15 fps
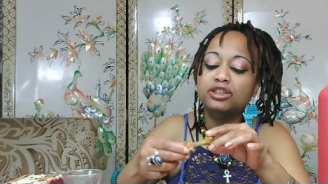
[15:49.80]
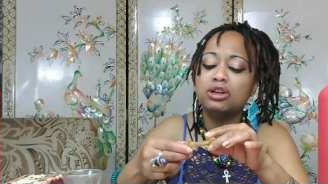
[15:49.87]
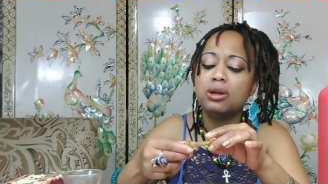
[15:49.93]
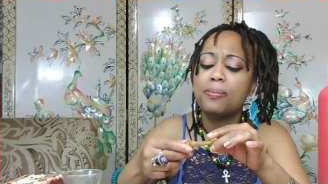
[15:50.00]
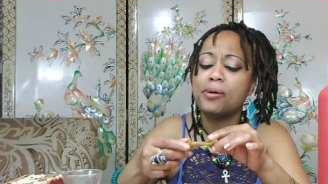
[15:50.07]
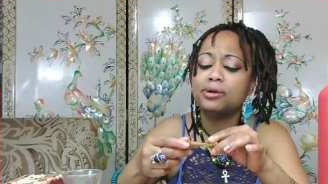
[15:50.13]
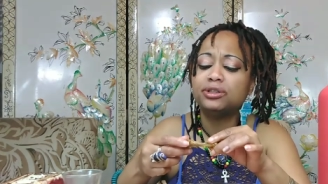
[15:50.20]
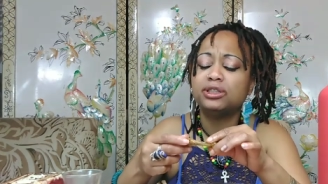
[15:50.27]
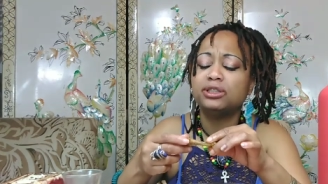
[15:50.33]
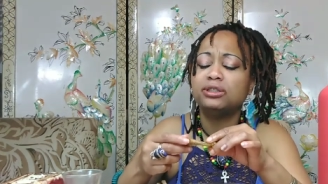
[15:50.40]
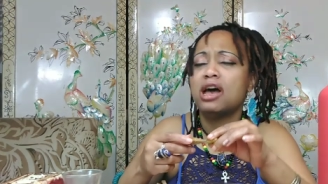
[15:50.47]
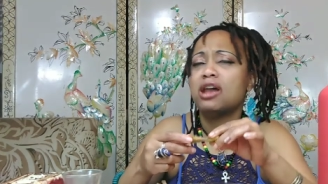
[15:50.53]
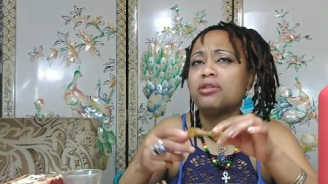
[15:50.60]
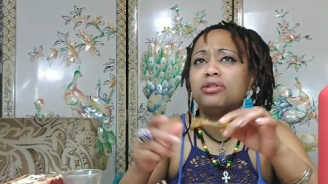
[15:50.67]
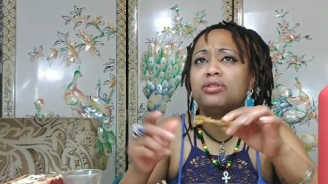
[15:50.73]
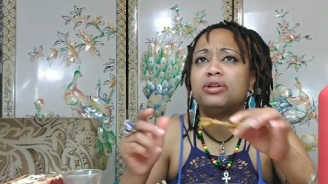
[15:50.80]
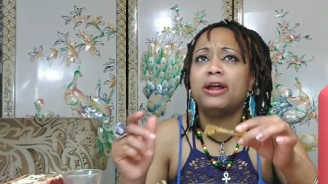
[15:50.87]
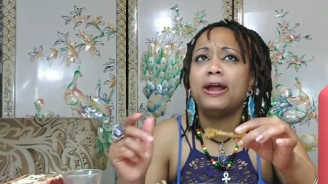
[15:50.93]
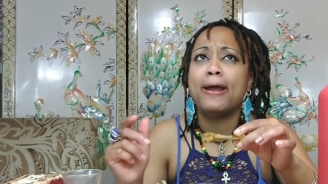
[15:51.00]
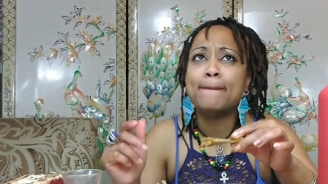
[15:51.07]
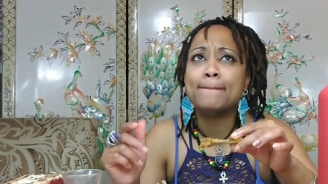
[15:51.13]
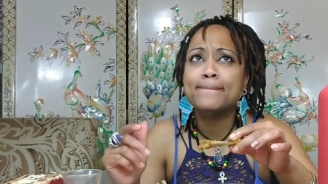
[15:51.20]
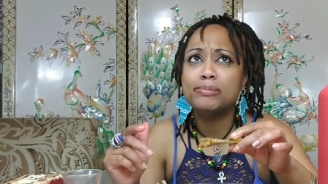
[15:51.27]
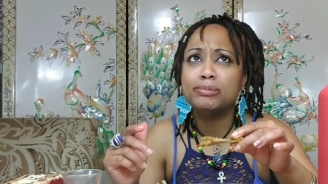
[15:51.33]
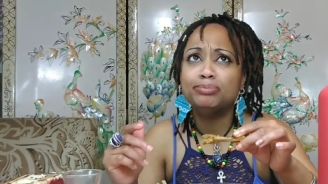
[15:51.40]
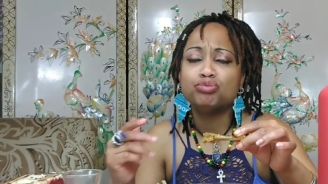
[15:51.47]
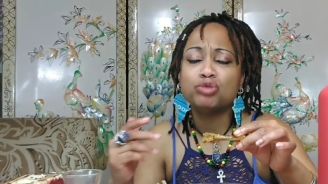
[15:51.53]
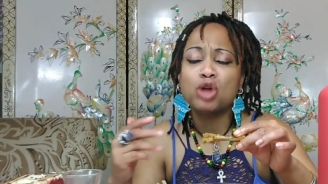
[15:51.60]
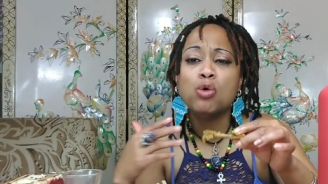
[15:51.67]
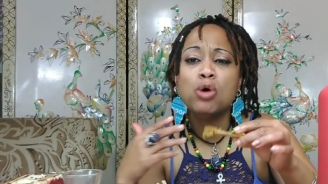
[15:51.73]
until the person, I don't know the name,
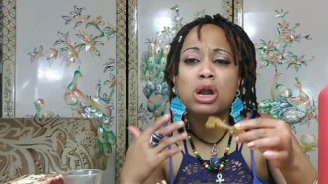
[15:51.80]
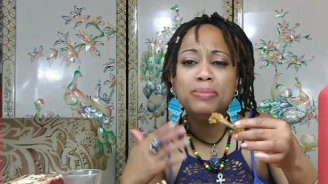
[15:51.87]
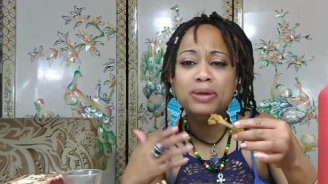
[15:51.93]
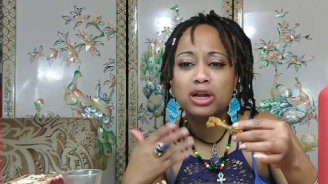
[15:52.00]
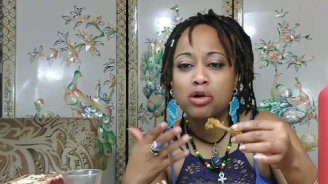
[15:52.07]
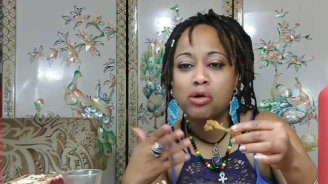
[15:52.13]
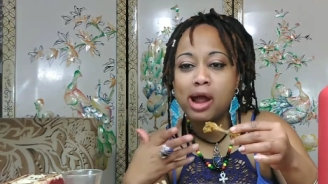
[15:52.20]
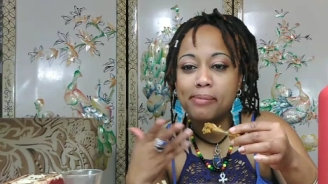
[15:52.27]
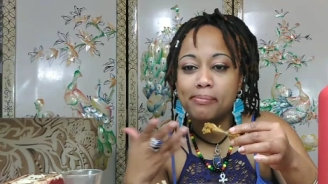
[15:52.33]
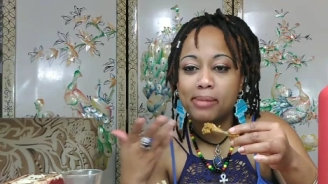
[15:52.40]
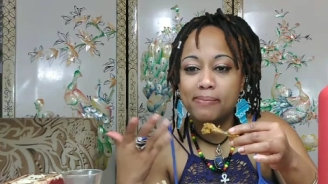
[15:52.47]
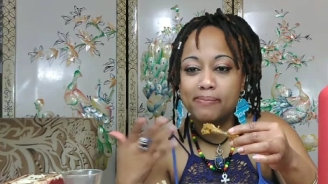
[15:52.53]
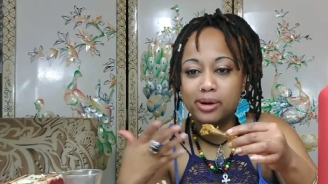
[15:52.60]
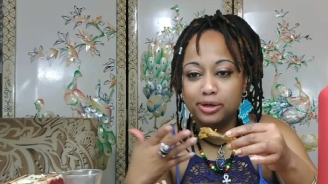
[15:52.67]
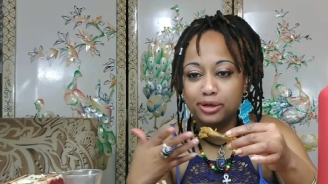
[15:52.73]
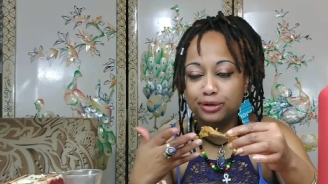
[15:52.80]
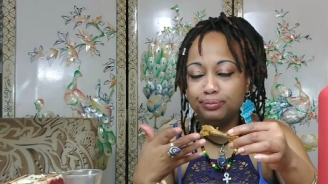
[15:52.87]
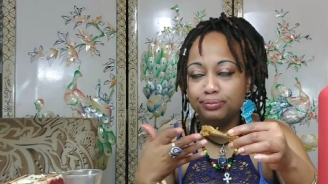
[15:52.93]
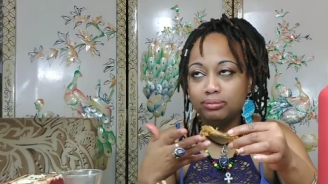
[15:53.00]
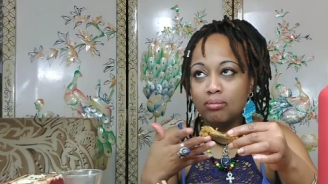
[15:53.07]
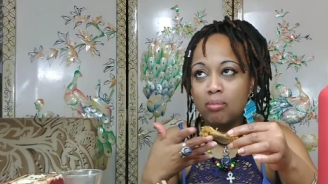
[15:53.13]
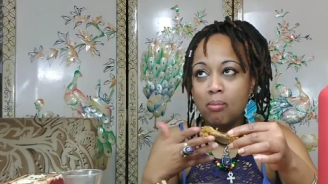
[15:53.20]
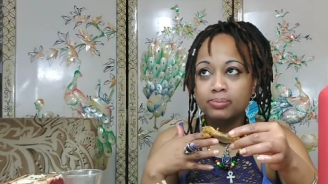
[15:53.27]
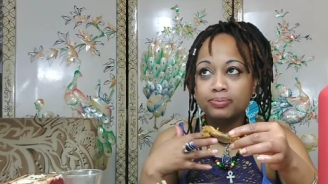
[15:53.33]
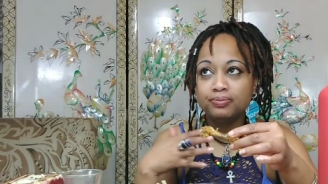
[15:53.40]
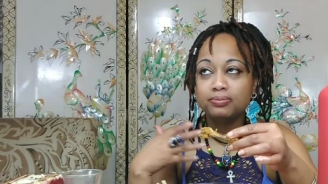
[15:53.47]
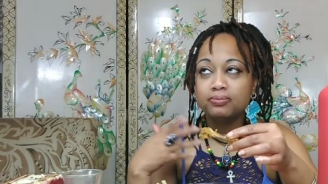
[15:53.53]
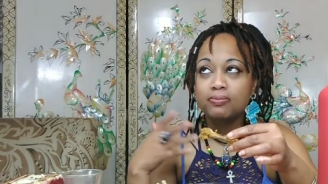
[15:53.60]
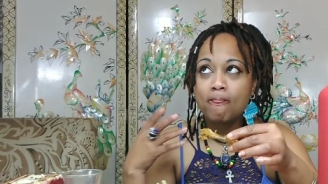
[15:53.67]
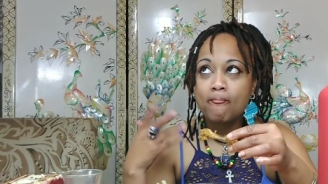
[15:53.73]
who wanted me to crack my bone,
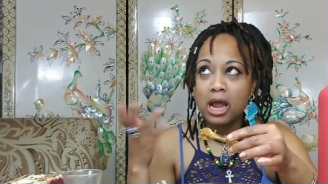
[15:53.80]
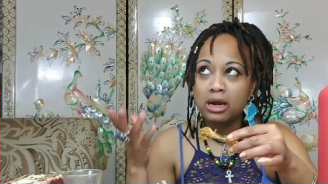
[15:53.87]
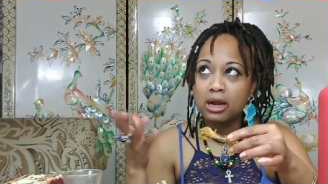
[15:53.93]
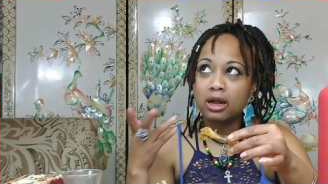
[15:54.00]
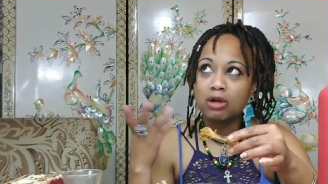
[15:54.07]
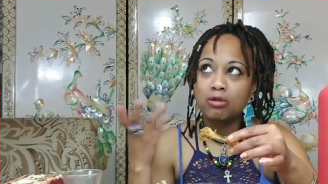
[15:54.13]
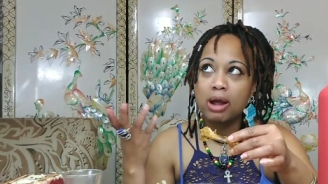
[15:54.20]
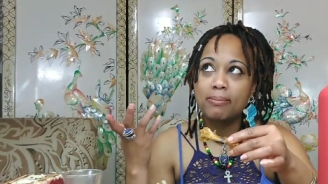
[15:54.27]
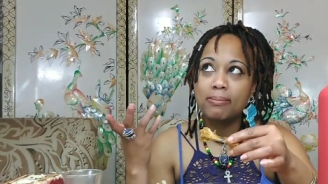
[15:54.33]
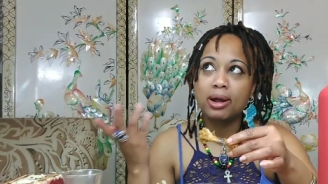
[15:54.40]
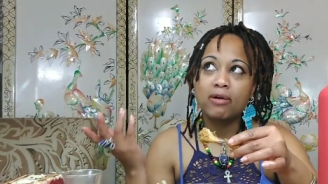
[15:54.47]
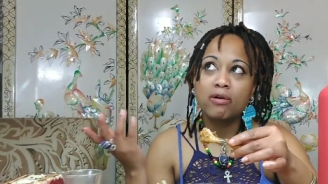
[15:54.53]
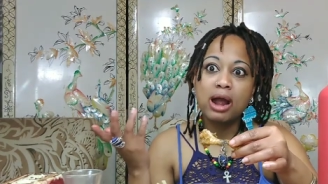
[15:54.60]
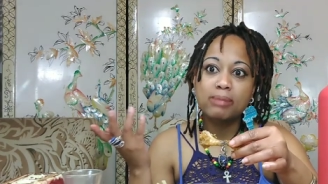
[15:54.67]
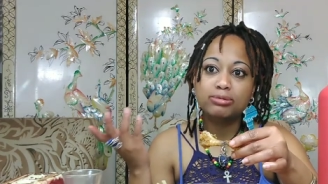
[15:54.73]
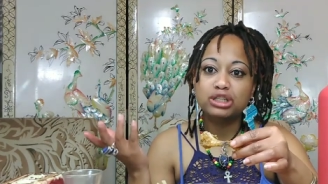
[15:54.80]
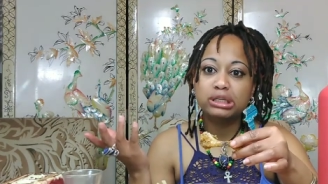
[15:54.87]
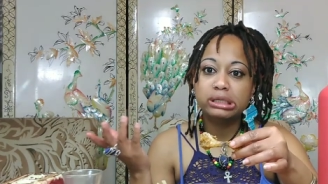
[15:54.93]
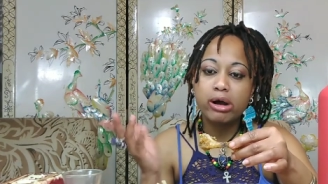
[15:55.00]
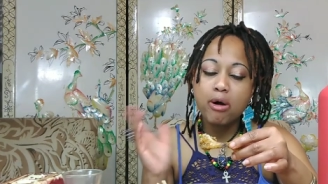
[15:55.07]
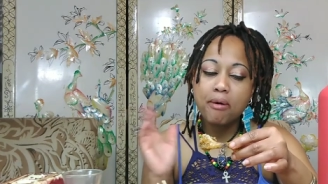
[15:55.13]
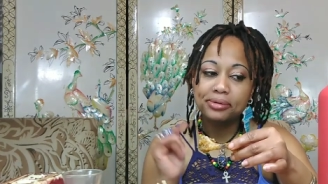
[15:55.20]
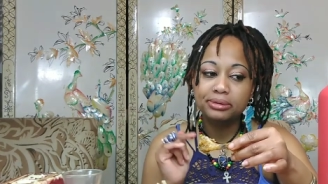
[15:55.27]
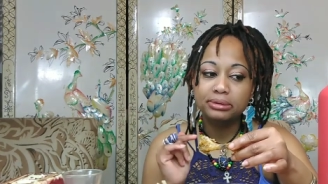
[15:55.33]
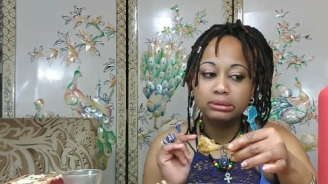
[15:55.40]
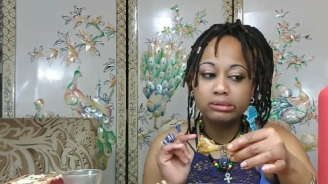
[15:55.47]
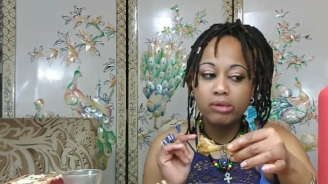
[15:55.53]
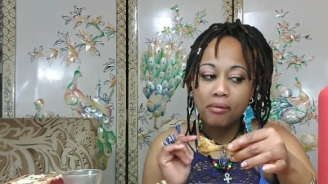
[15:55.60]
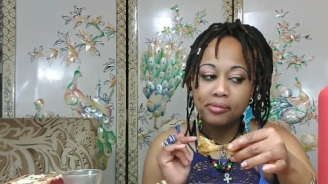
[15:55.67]
like I crack my crab shell,